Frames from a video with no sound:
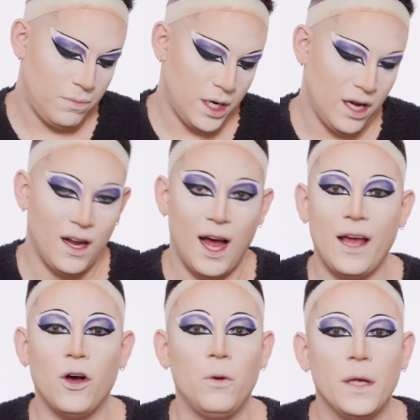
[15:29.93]
but
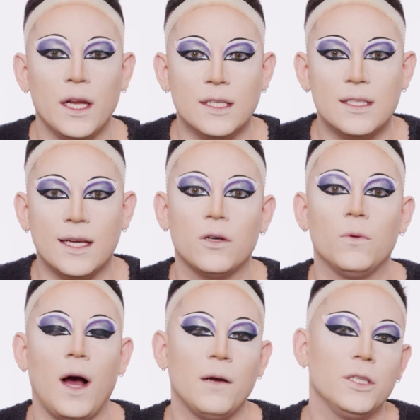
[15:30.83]
I hope it is. Like,
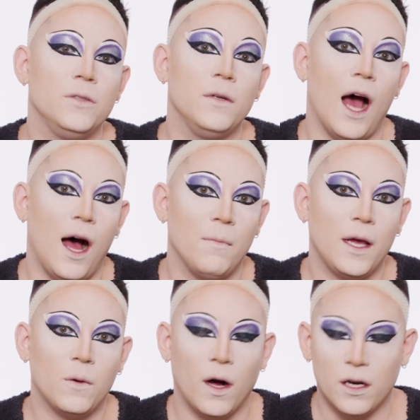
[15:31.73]
why would you not
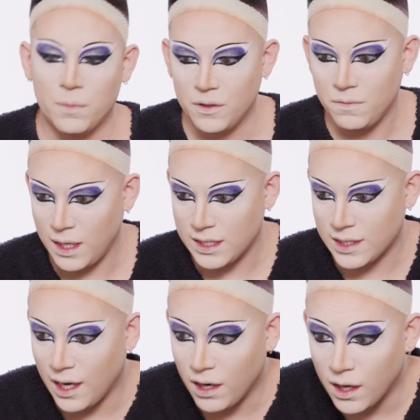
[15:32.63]
make waterproof
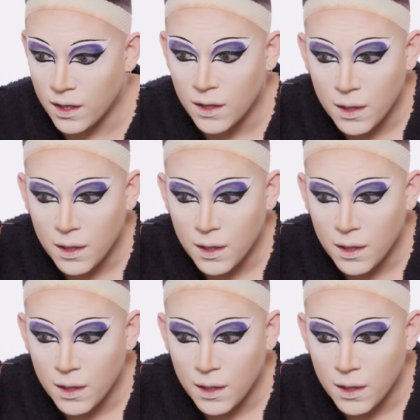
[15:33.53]
mascara?